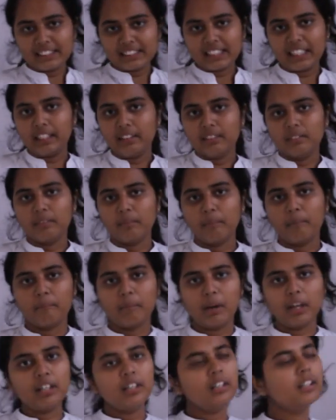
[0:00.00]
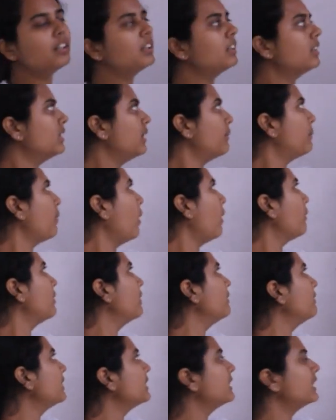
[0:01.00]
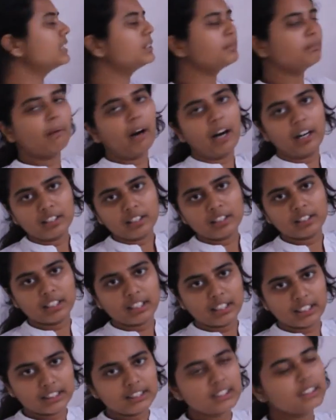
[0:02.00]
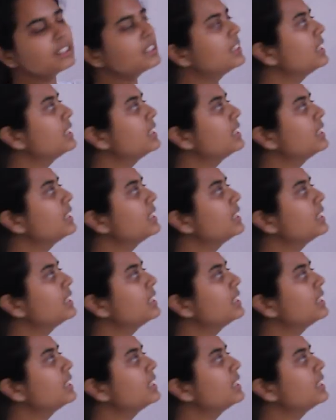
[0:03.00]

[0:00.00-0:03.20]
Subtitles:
easy, but the problem with this part is